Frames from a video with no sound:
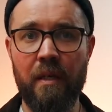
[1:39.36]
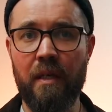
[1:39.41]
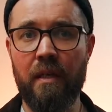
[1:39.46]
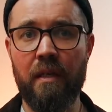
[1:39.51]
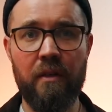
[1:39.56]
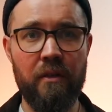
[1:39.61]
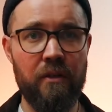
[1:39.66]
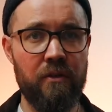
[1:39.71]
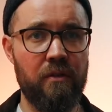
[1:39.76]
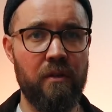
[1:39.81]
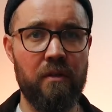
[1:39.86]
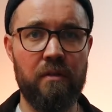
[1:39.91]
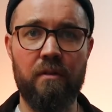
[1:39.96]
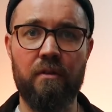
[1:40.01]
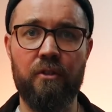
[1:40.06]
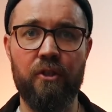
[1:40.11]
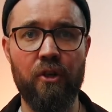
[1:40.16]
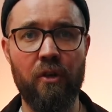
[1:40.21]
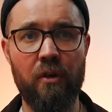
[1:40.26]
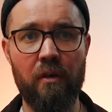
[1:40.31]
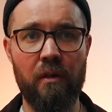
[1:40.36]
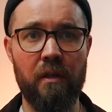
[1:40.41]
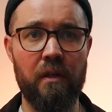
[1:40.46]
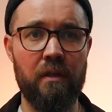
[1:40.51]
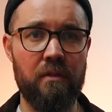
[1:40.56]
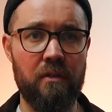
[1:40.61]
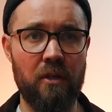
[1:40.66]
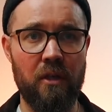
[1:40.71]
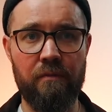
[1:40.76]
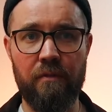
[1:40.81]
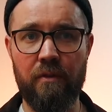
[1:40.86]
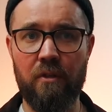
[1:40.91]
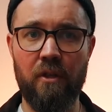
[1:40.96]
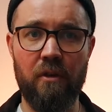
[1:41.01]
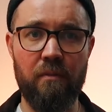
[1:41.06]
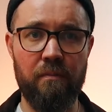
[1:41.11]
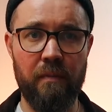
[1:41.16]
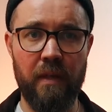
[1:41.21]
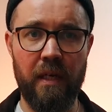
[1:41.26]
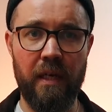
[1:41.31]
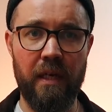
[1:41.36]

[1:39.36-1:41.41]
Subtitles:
mean, here's just a short list off the top of my